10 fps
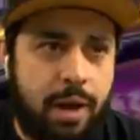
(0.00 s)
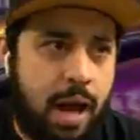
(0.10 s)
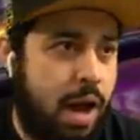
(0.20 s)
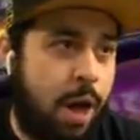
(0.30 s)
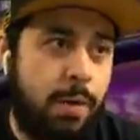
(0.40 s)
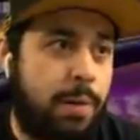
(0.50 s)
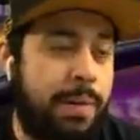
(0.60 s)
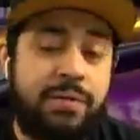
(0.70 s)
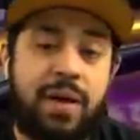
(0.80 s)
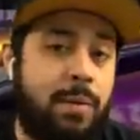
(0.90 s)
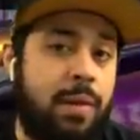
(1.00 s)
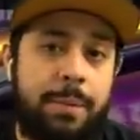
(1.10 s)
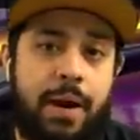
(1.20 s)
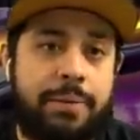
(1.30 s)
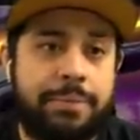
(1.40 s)
I would have been fine with
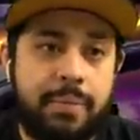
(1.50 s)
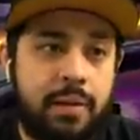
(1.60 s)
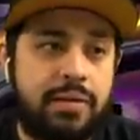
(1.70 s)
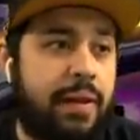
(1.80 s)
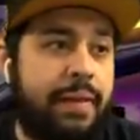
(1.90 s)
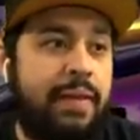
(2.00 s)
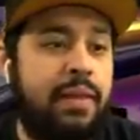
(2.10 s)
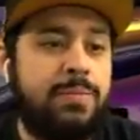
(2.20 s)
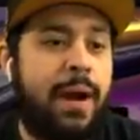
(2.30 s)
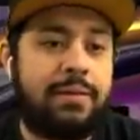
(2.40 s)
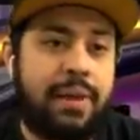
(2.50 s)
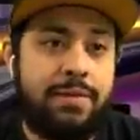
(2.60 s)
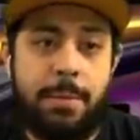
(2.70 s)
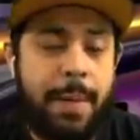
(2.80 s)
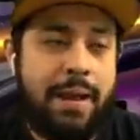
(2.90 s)
LeBron. Cause like these packs
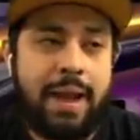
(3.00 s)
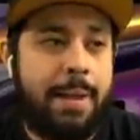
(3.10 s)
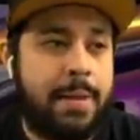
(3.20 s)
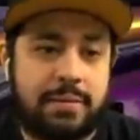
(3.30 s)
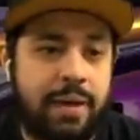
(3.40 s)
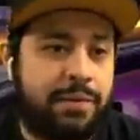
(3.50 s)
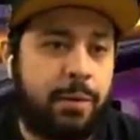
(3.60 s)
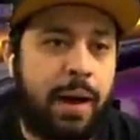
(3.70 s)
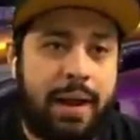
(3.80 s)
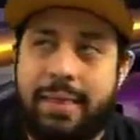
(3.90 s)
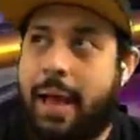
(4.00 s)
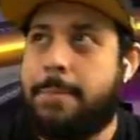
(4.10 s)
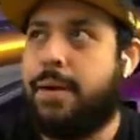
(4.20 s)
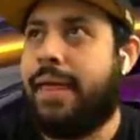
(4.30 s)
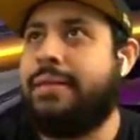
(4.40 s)
give you pink diamonds left and right. I think I
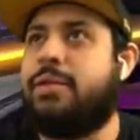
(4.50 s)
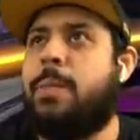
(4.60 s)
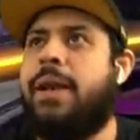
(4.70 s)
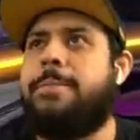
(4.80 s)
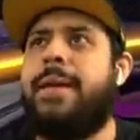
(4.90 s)
bought like so many